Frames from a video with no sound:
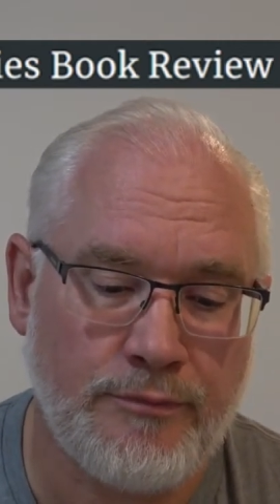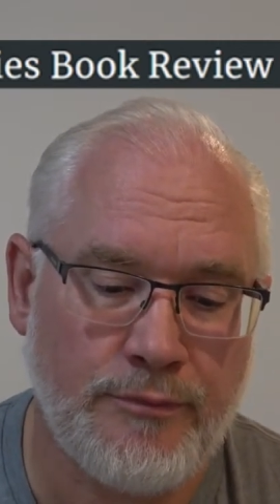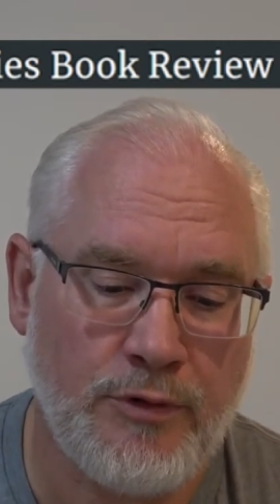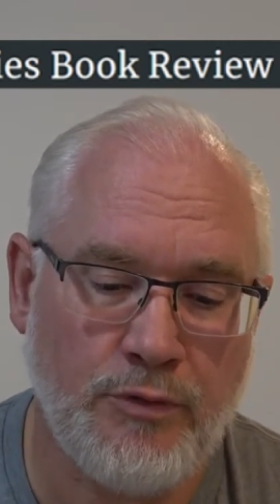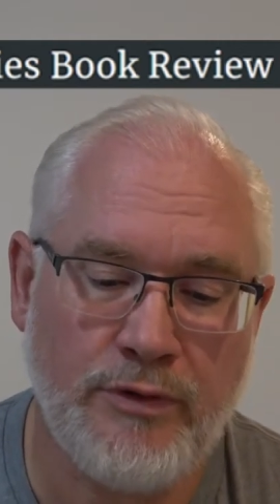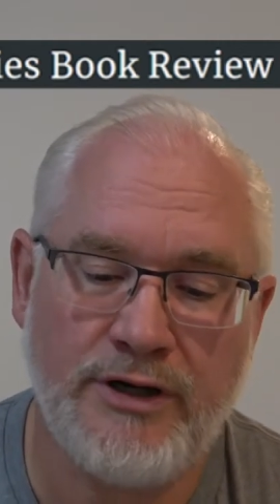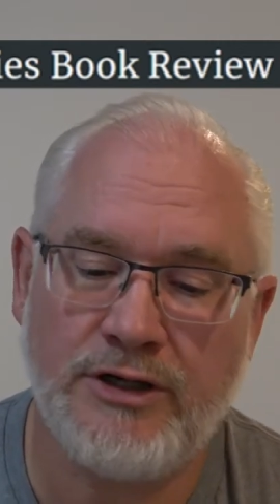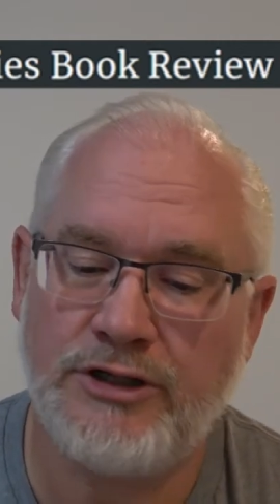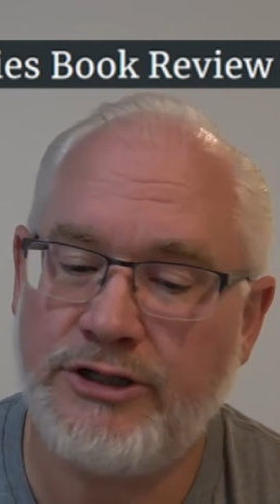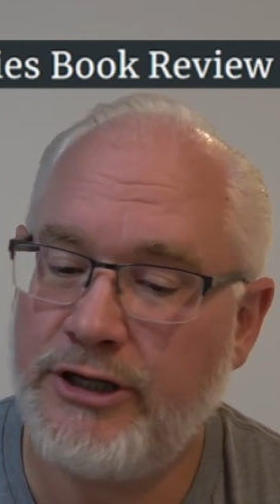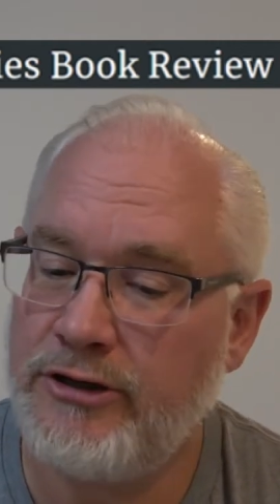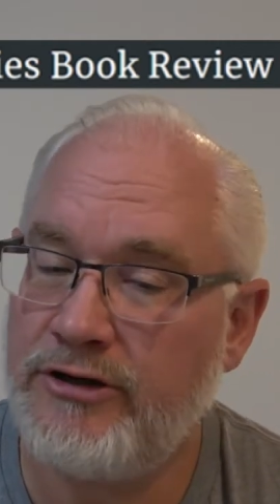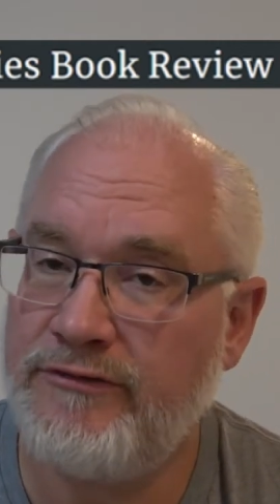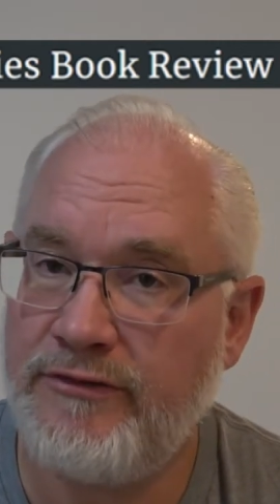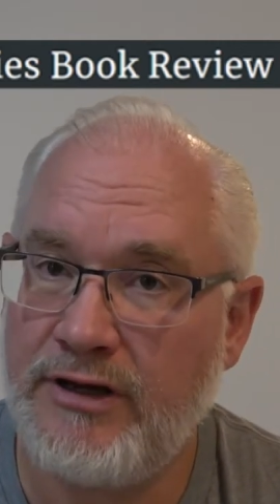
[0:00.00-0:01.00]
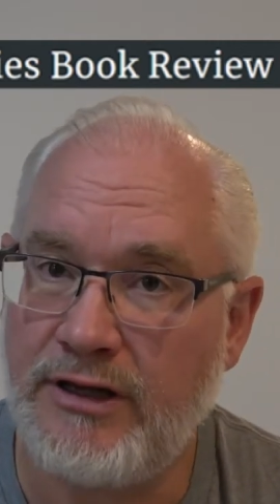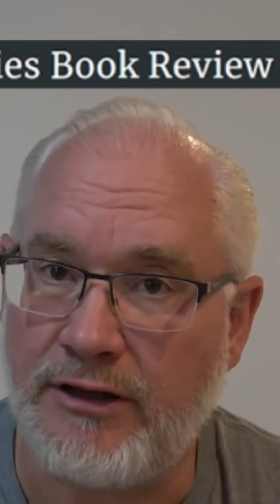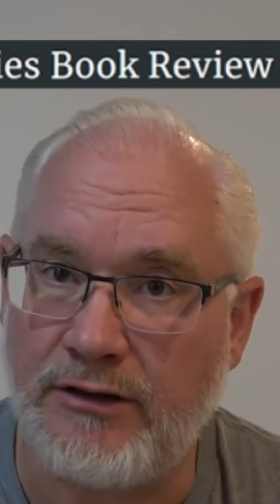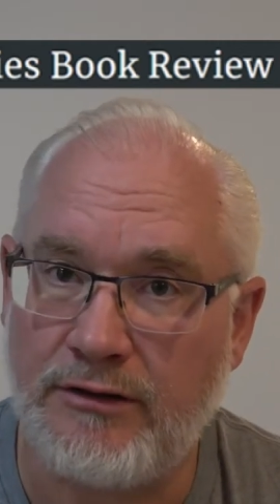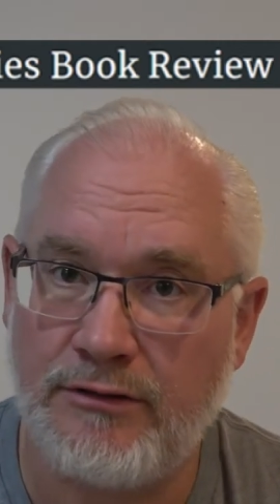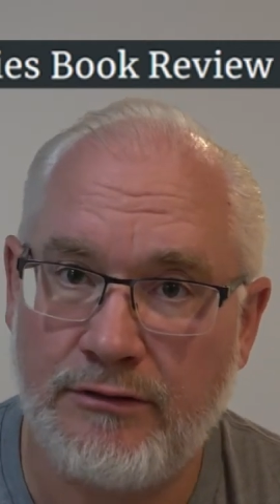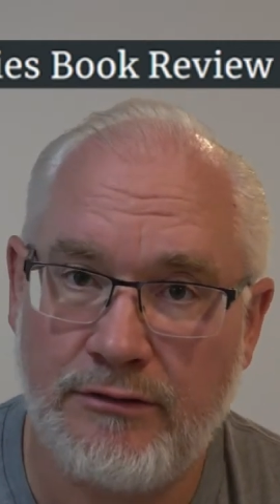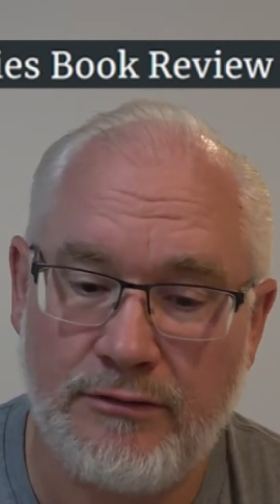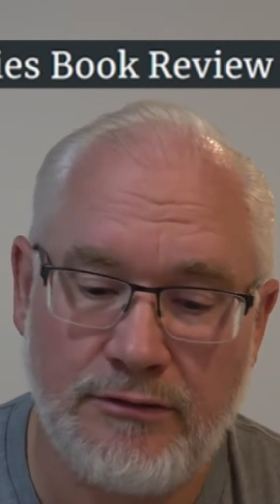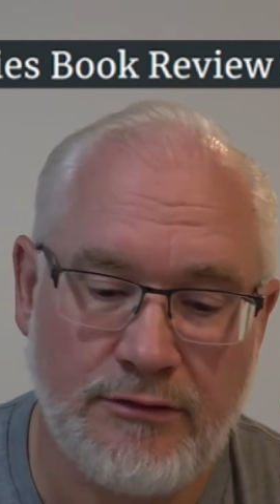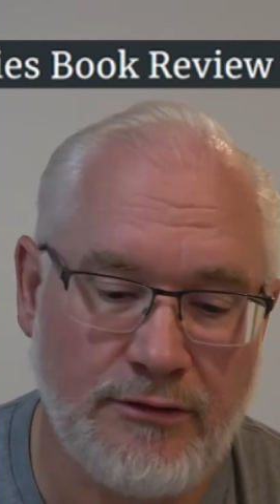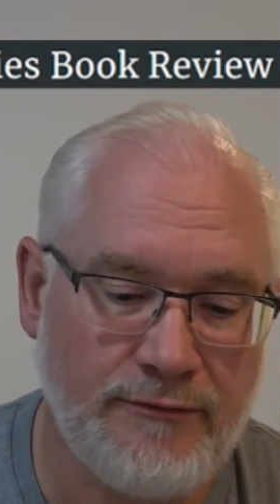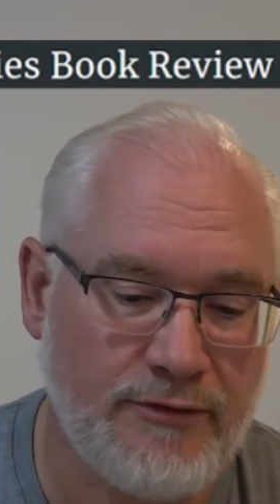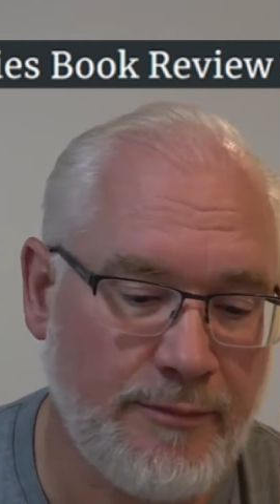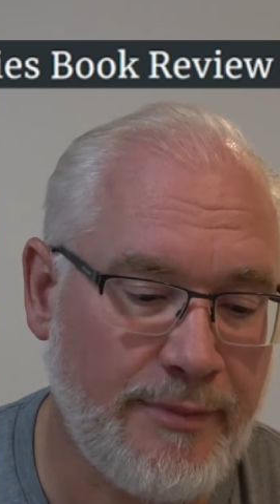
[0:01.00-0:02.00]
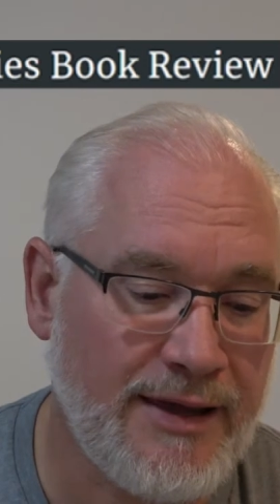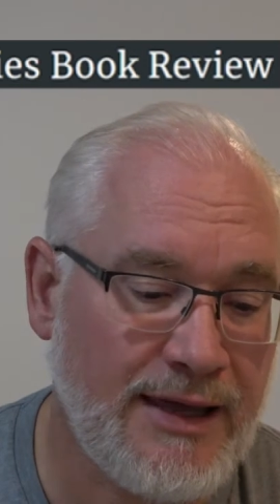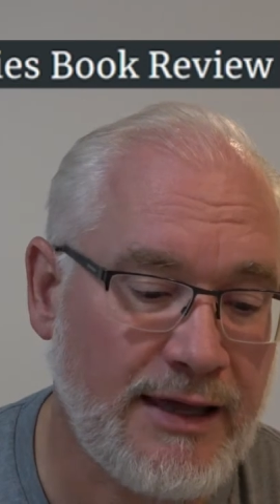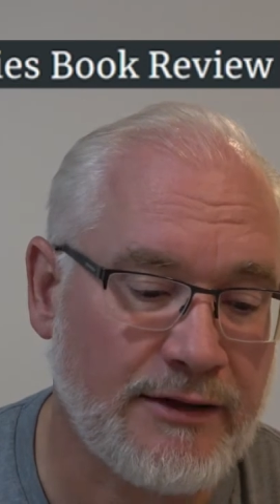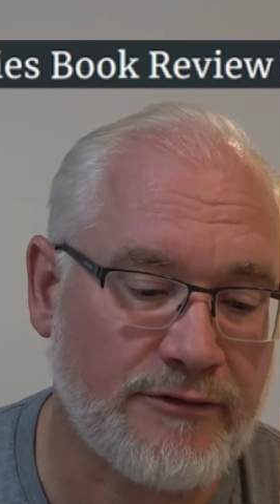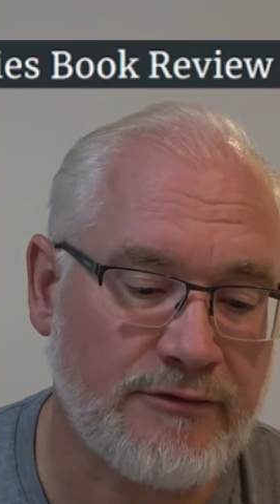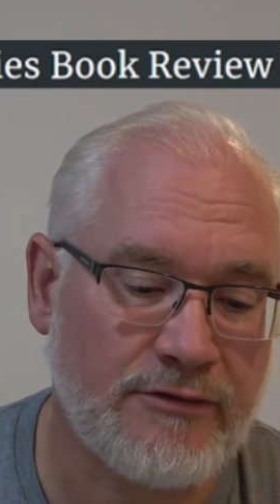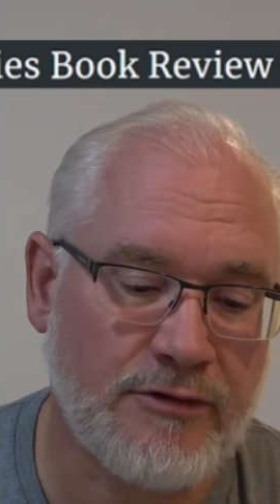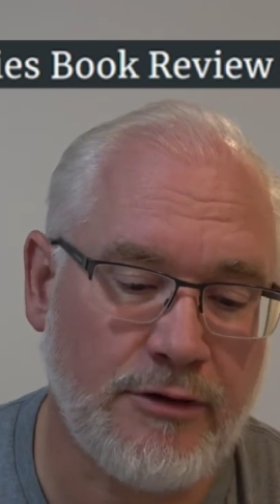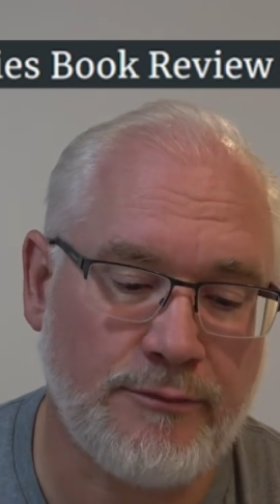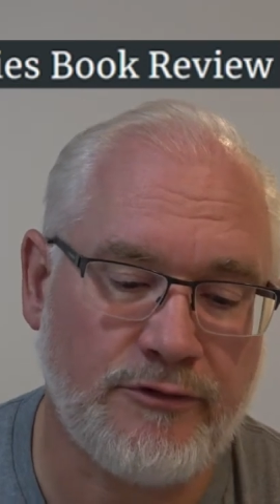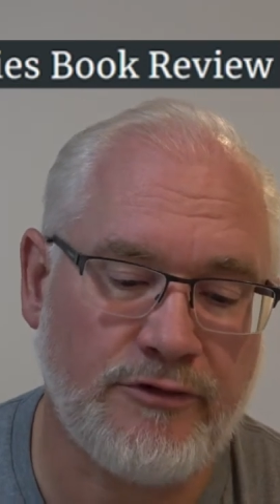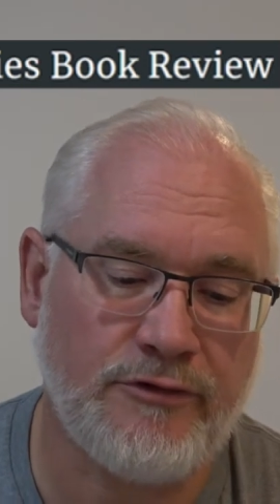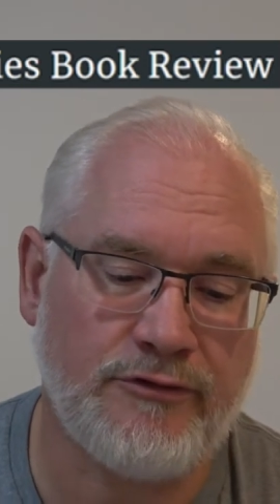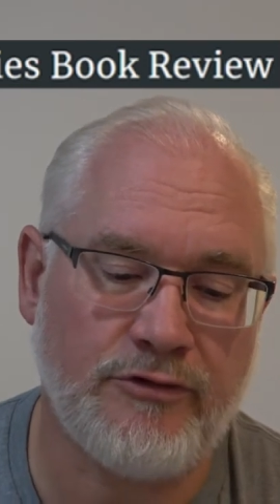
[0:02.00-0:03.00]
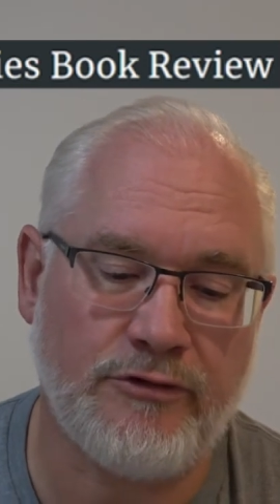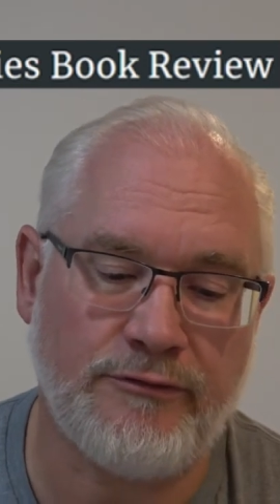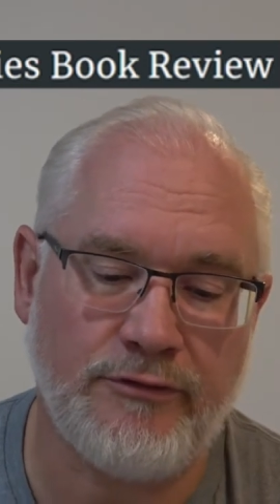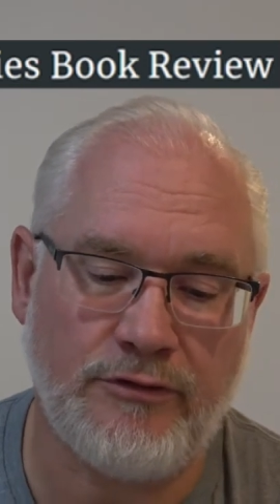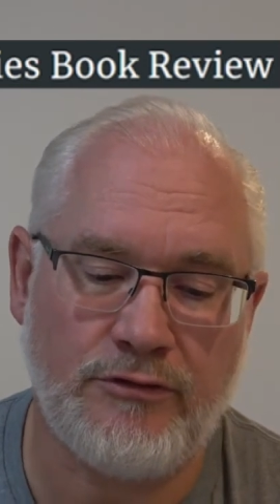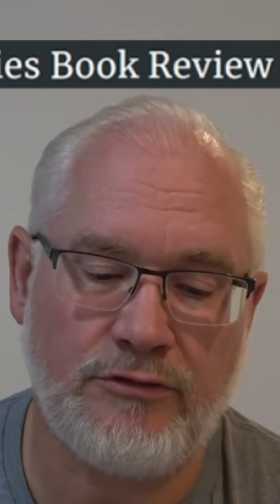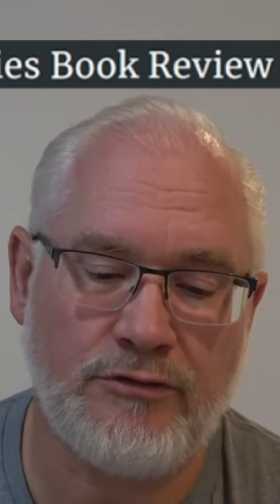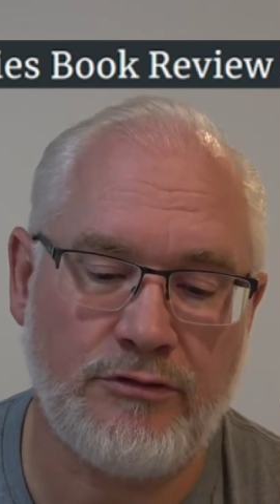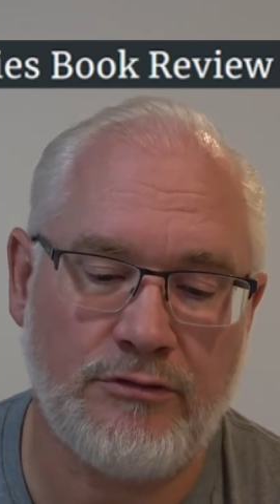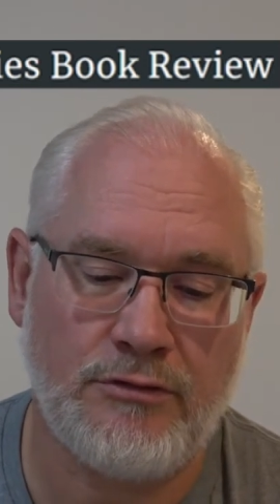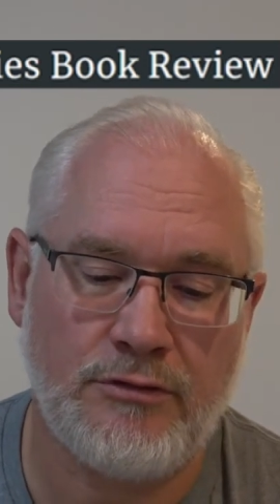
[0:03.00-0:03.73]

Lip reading: But when a shared event of the past comes to surface,